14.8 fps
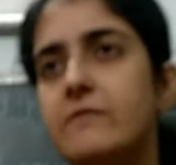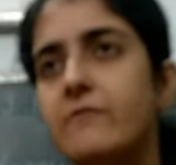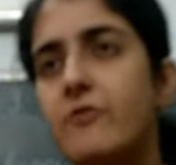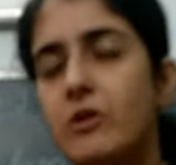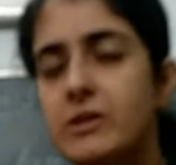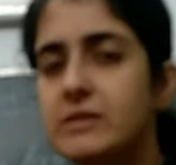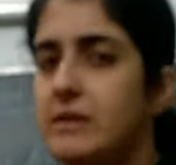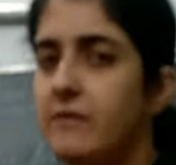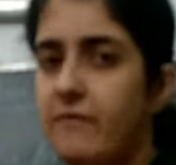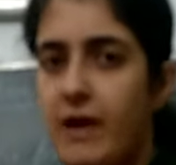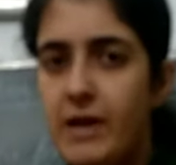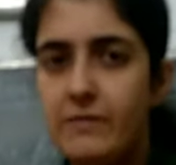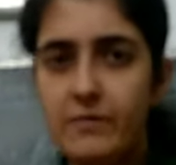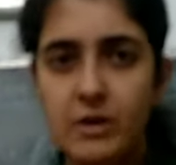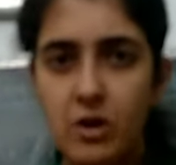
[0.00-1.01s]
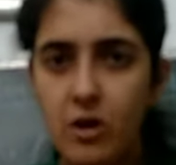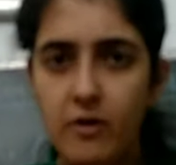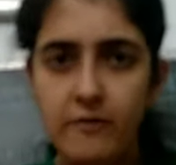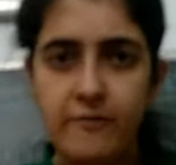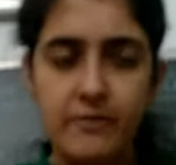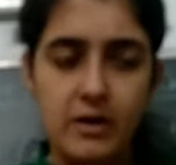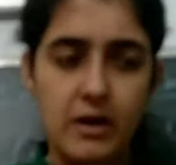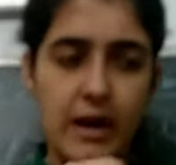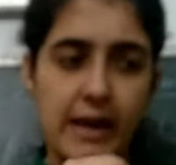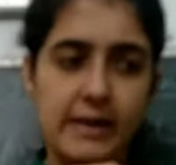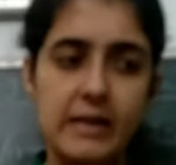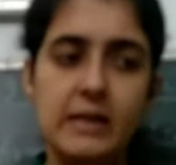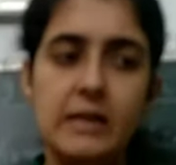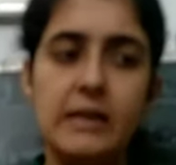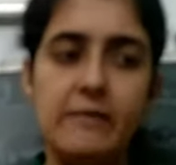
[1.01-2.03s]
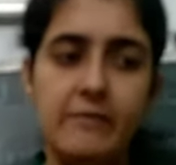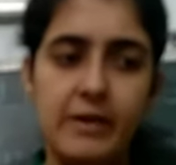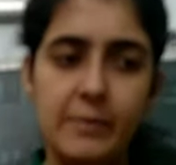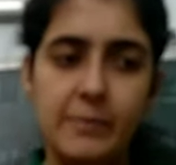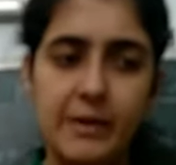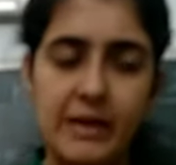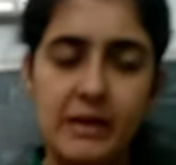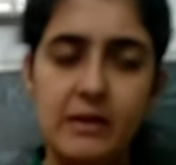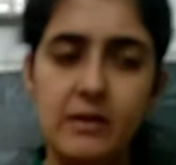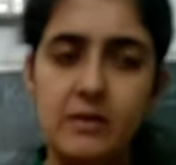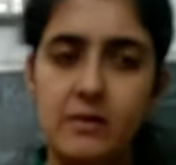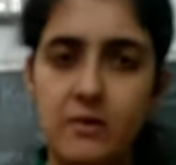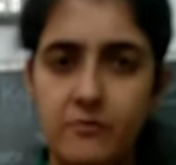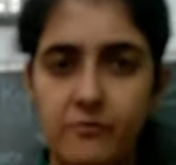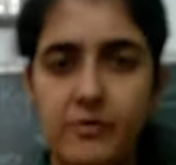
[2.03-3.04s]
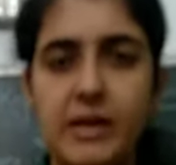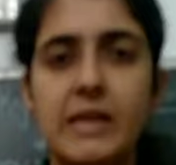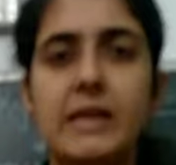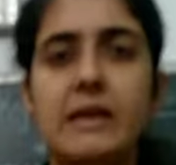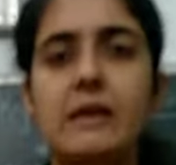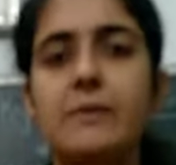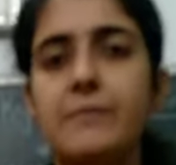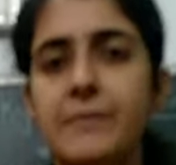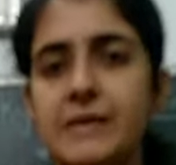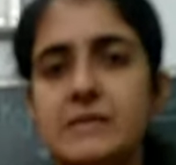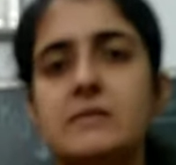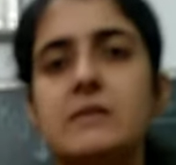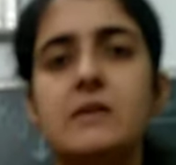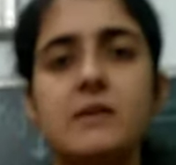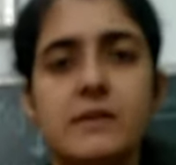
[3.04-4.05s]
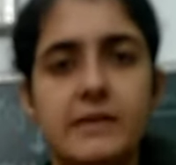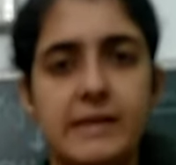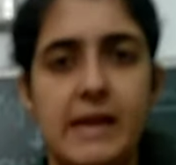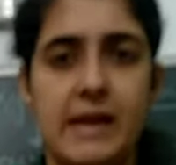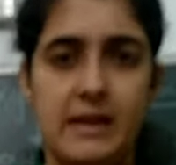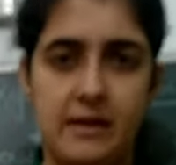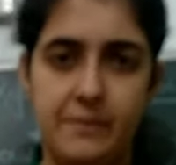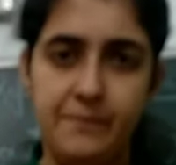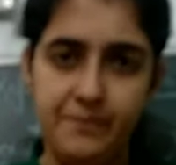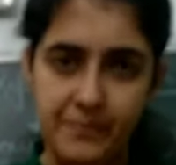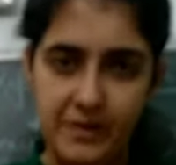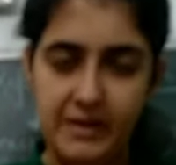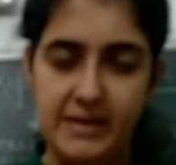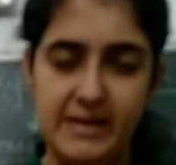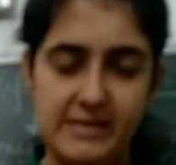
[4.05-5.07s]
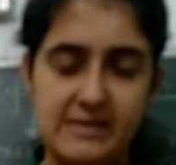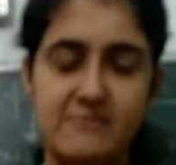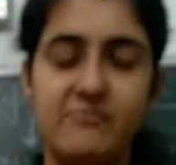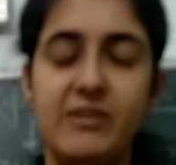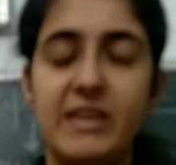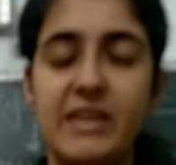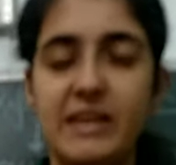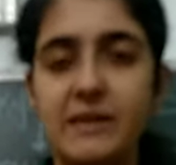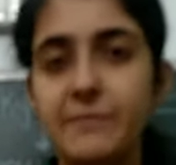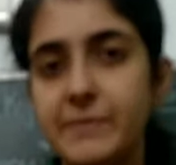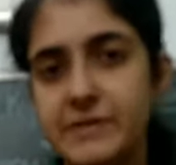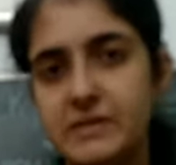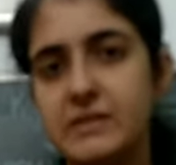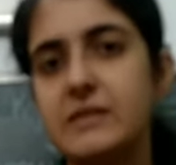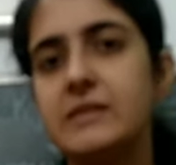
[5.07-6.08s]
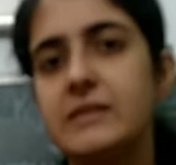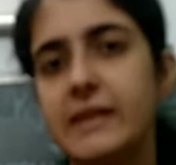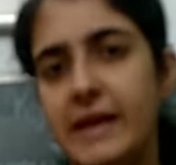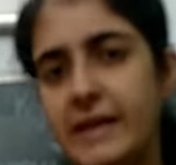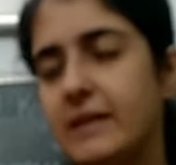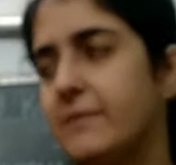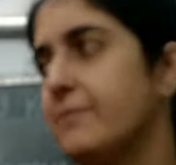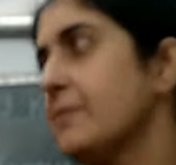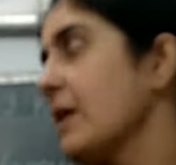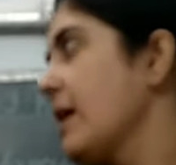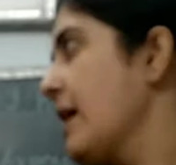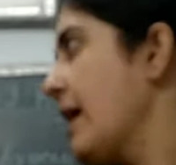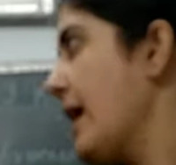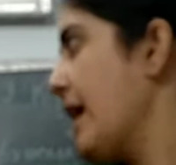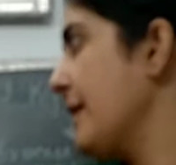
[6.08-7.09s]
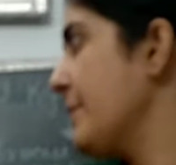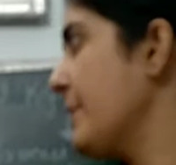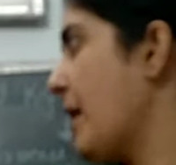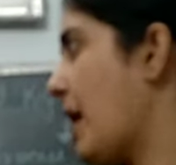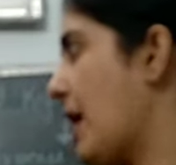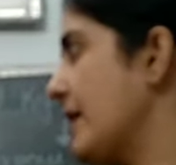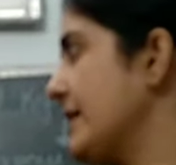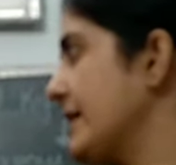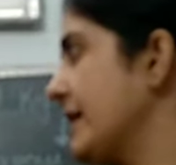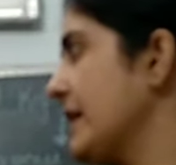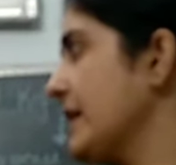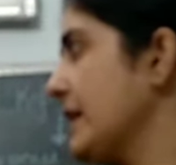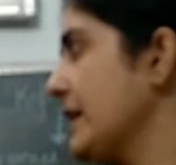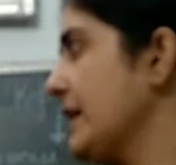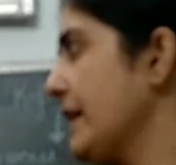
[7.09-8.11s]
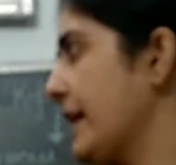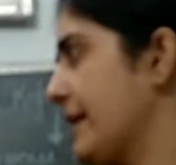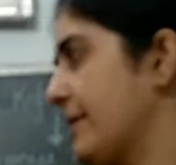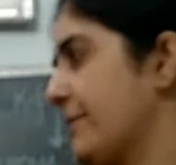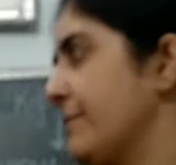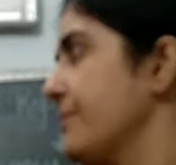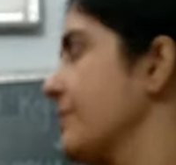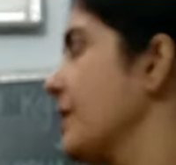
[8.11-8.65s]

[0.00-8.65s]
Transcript: for the survival of any living being. We need Mr. 10. Yes, we need Mr. 10. MRTEN.